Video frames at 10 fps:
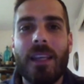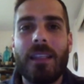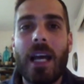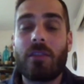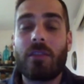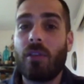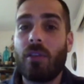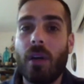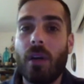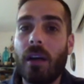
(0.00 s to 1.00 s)
Yeah,
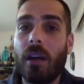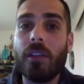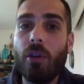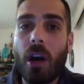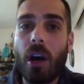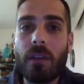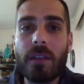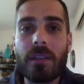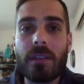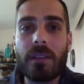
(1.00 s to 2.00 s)
so New
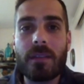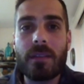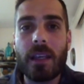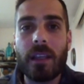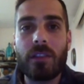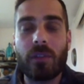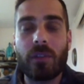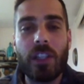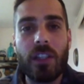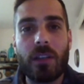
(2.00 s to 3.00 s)
Harvest is a
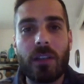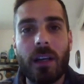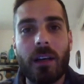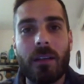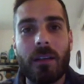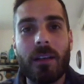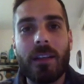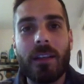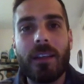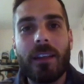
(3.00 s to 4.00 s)
strategic
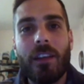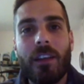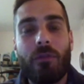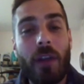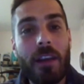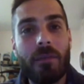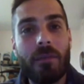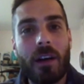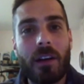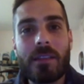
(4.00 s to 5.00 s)
friend of
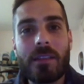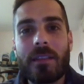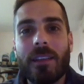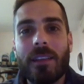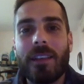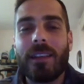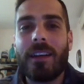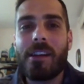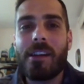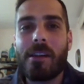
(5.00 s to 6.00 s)
ours,
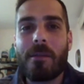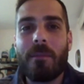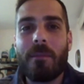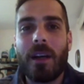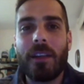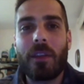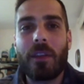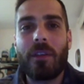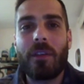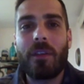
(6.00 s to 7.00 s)

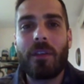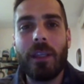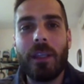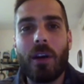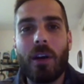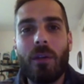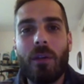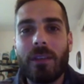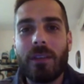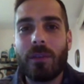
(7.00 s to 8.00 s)
another NPO,
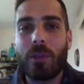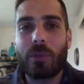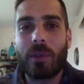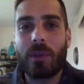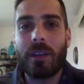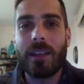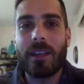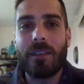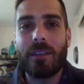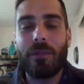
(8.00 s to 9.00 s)
which we're
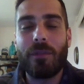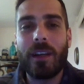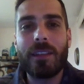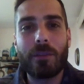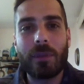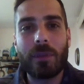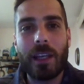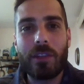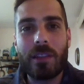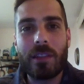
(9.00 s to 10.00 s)
in very good
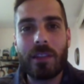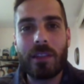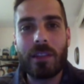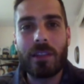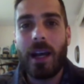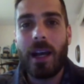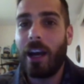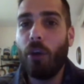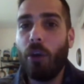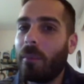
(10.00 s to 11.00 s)
relations with. I
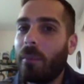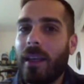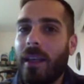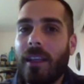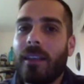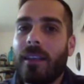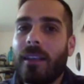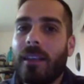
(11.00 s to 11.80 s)
hope to make it.